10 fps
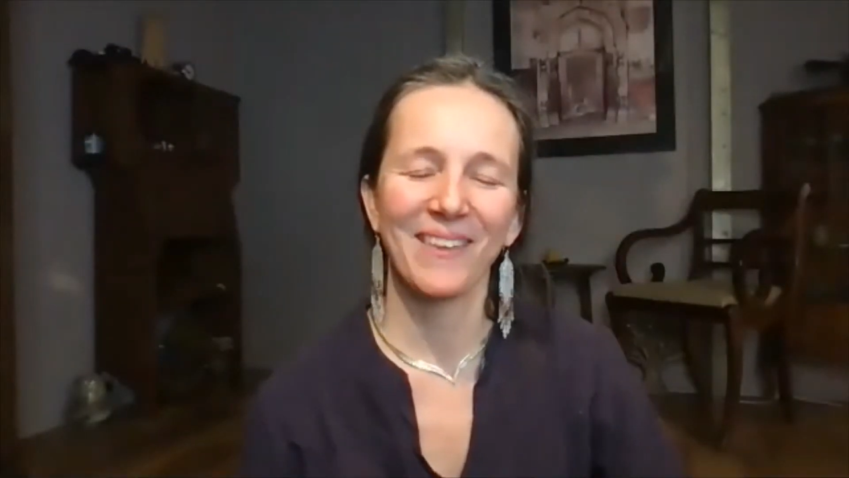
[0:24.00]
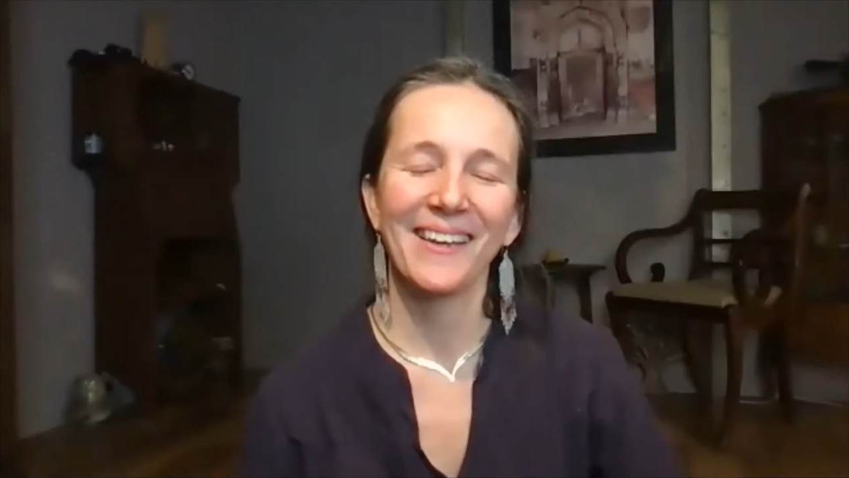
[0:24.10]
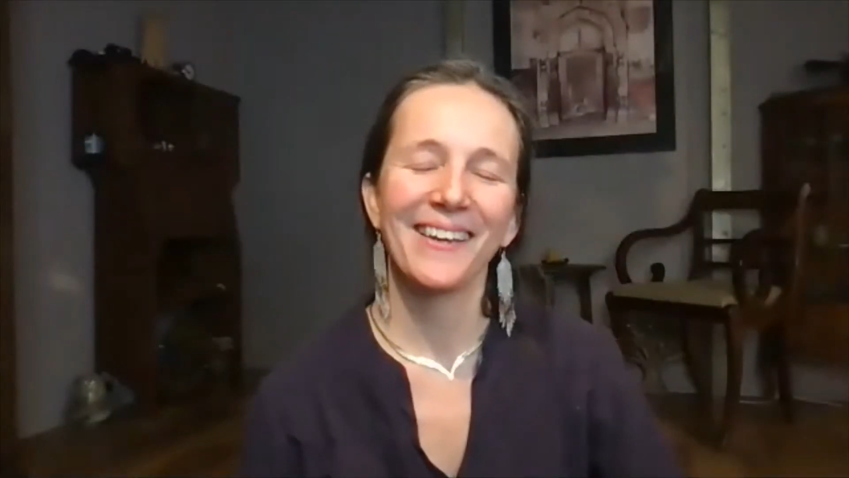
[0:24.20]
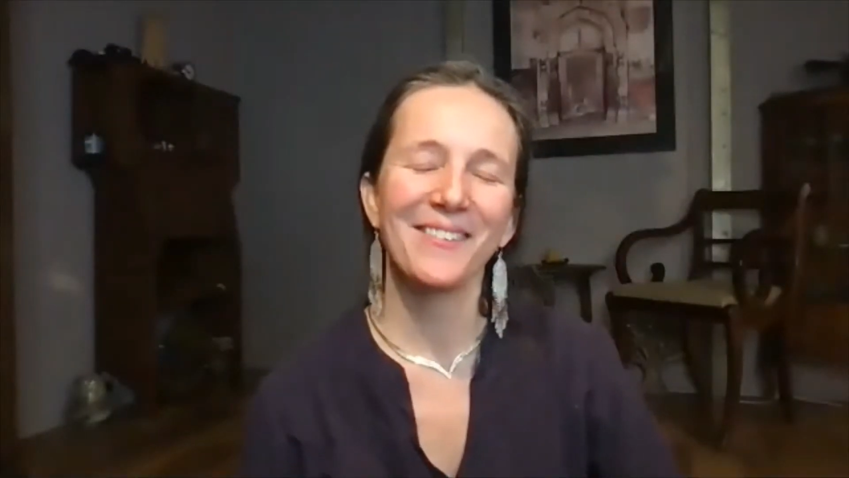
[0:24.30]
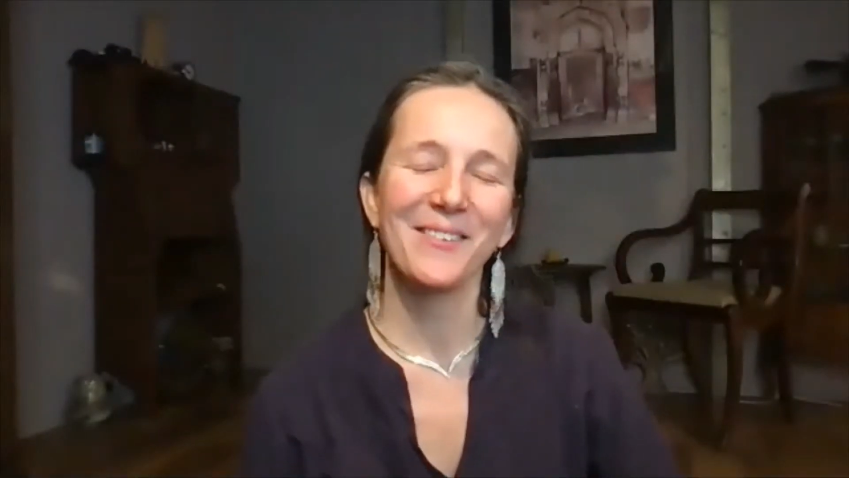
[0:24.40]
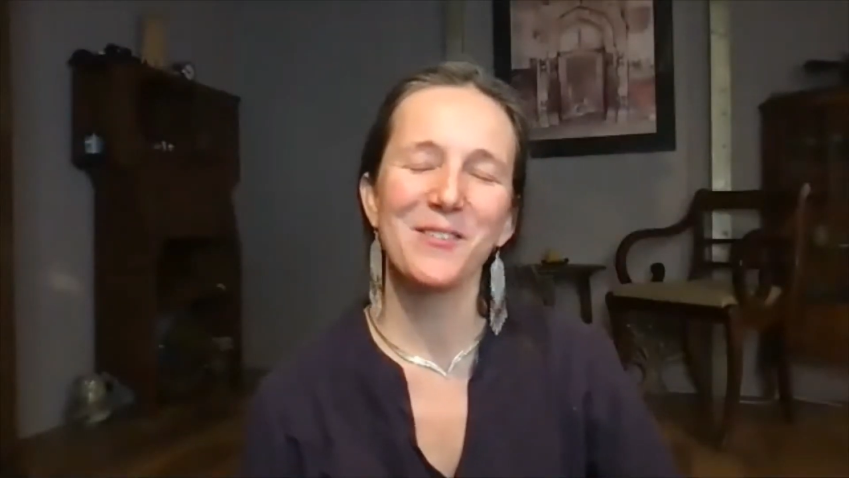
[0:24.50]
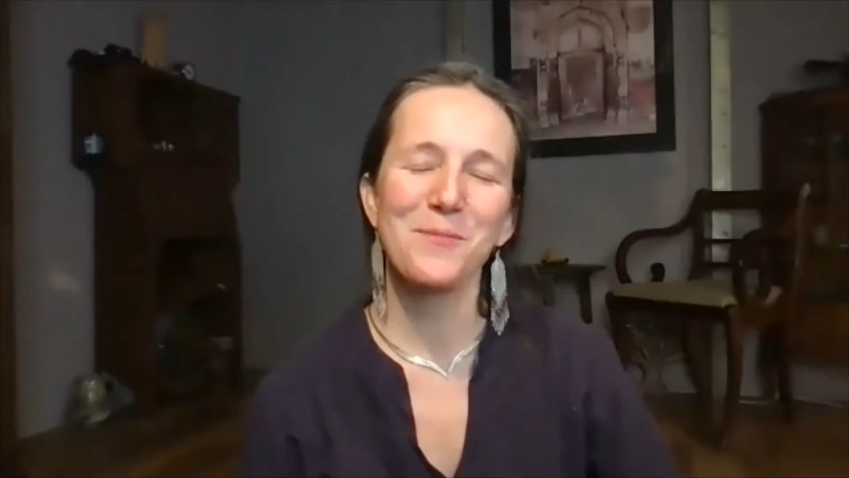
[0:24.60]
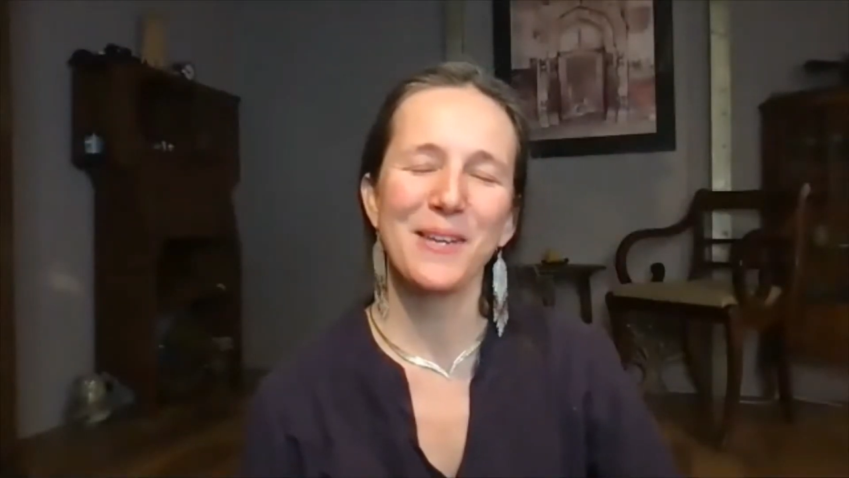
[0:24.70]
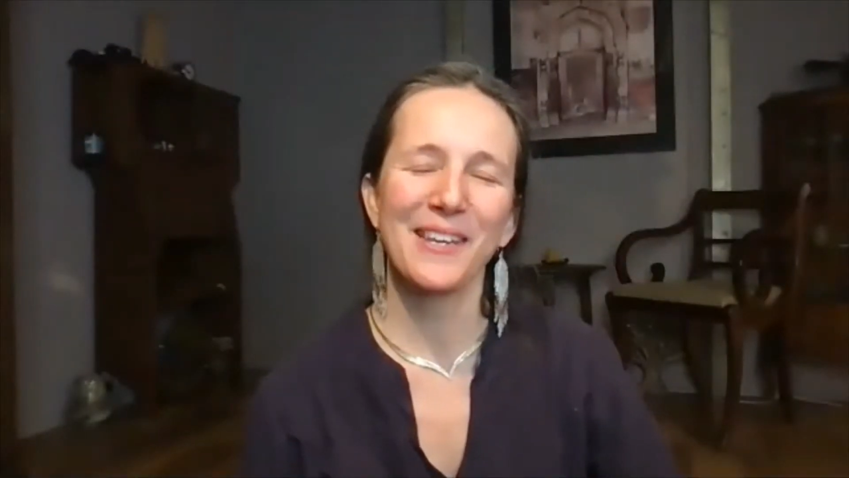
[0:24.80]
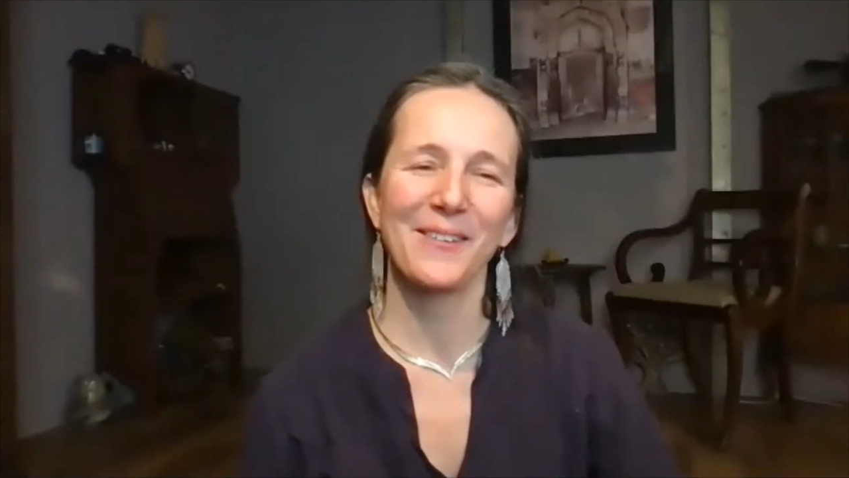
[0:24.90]
It's good to
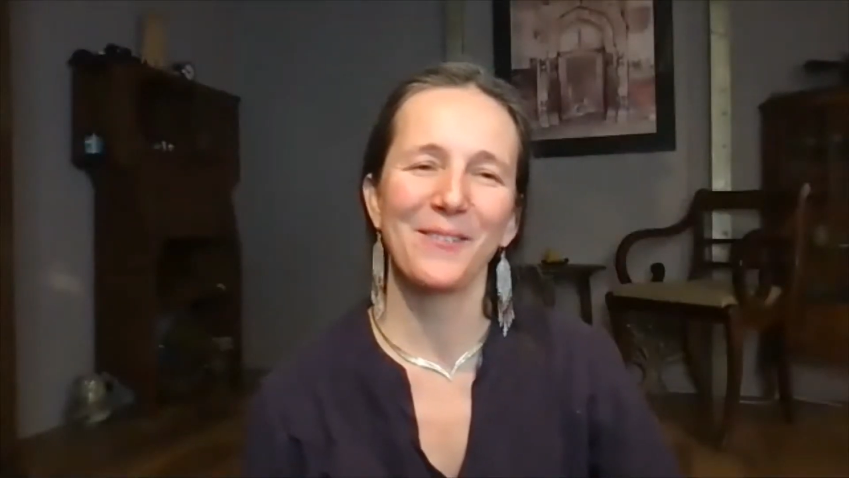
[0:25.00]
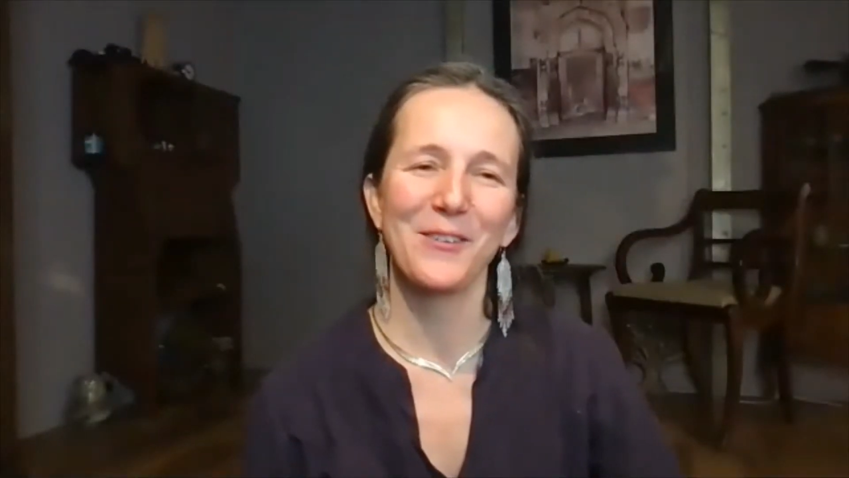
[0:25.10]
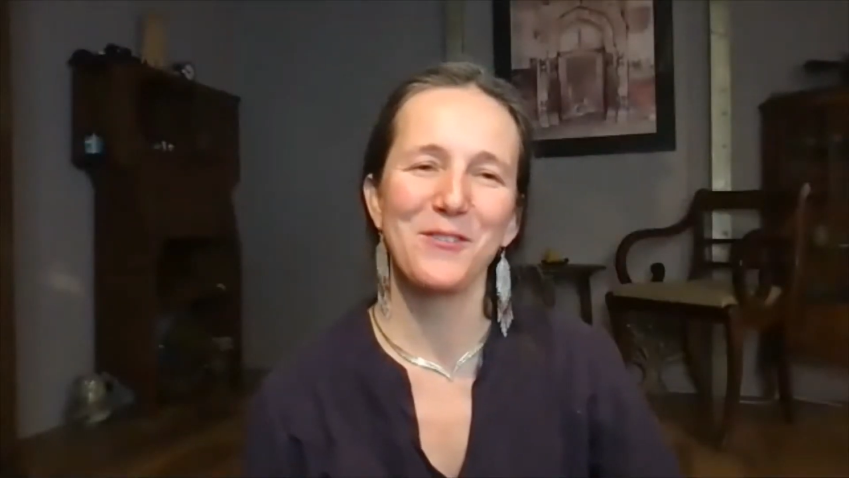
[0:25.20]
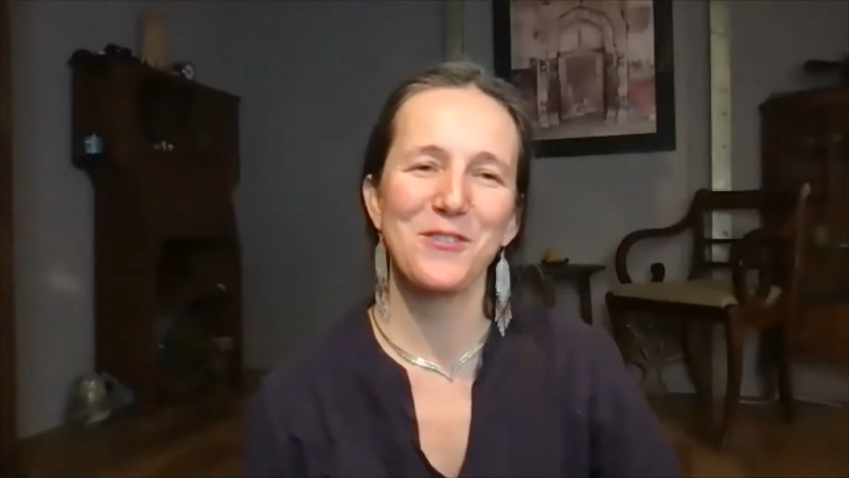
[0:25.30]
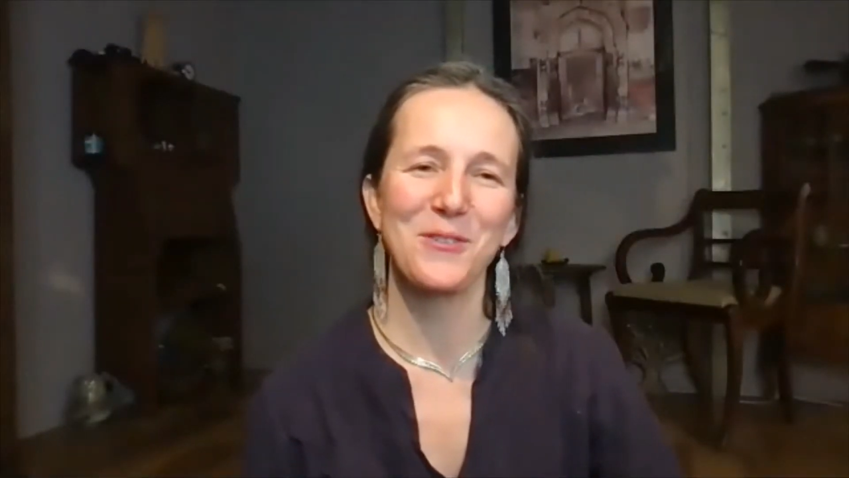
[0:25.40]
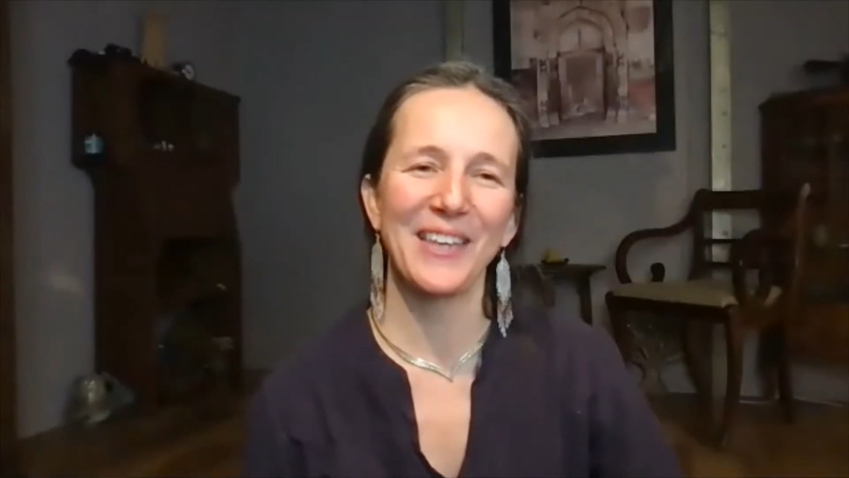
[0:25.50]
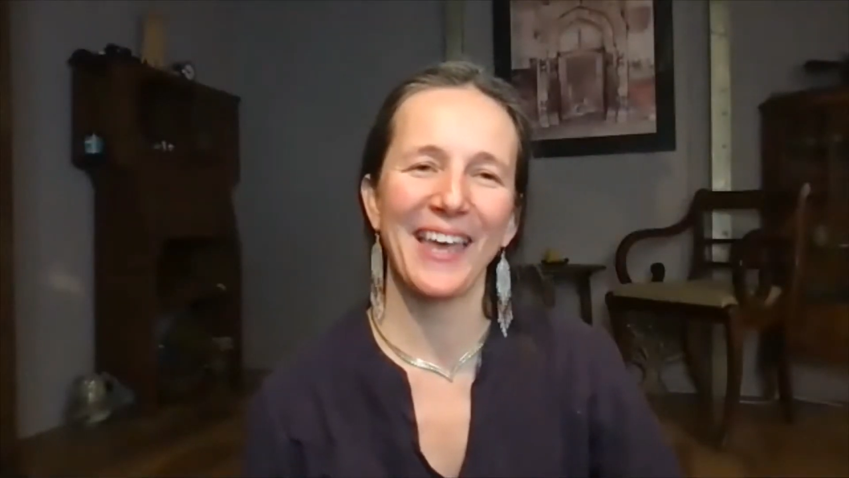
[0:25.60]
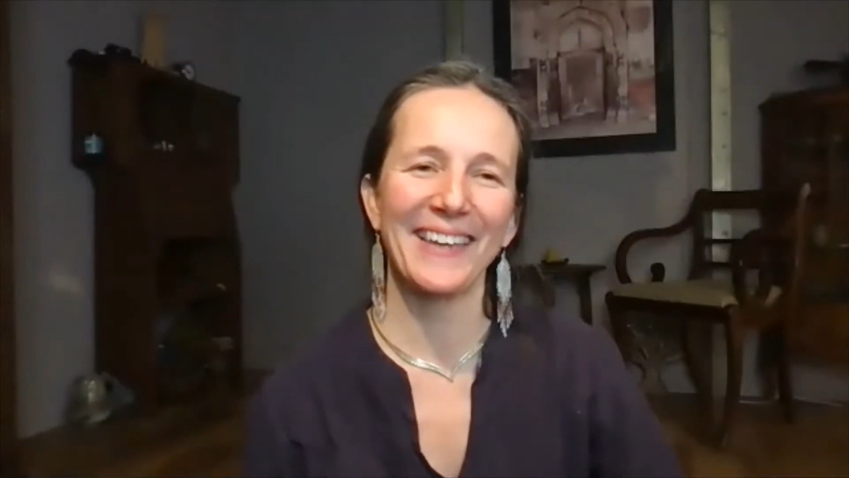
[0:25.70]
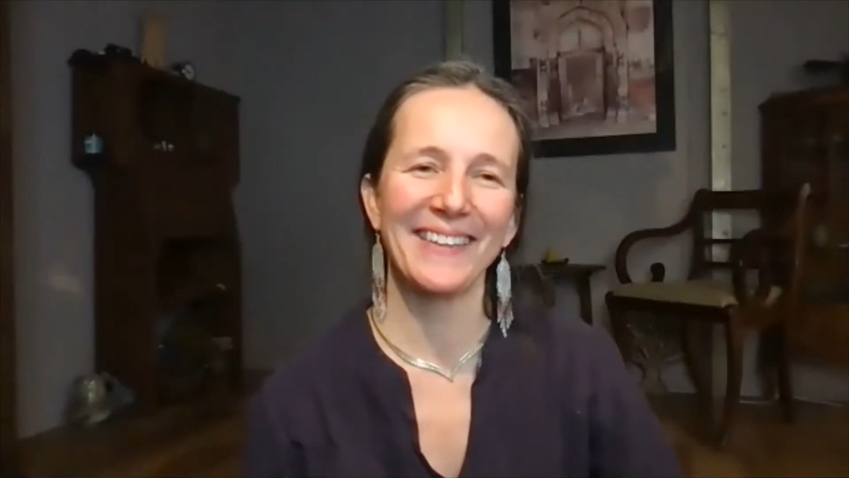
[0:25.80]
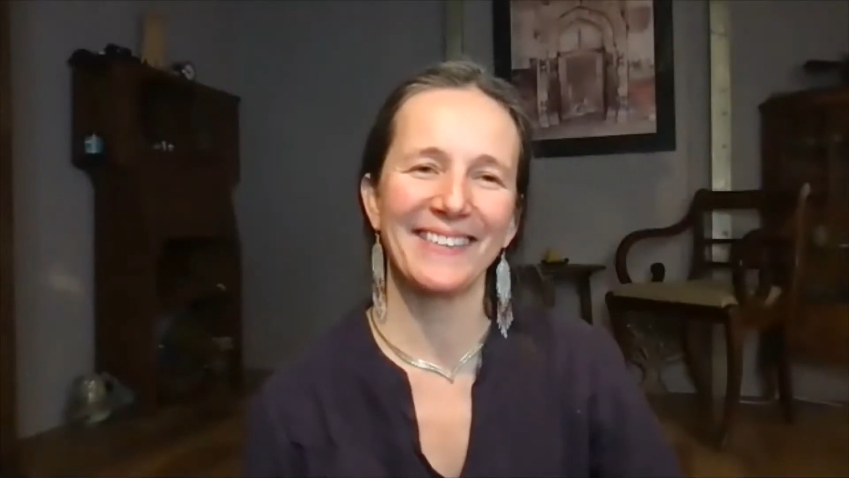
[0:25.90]
be here with you,
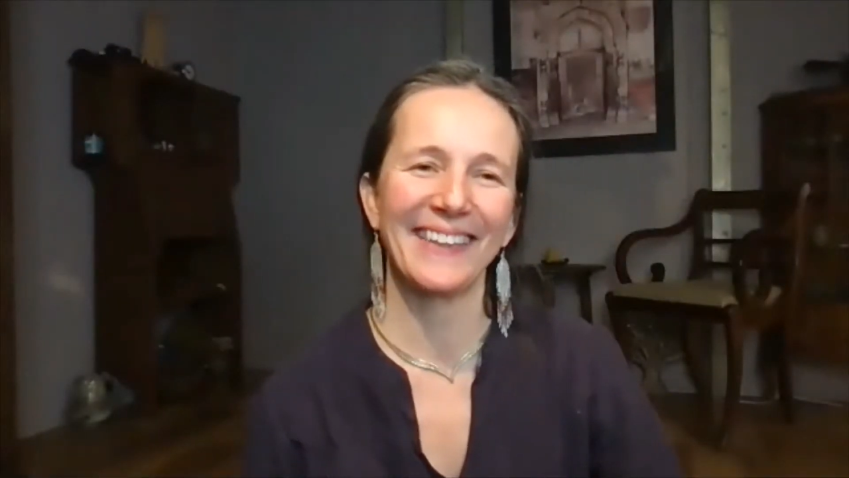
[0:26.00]
Juliet.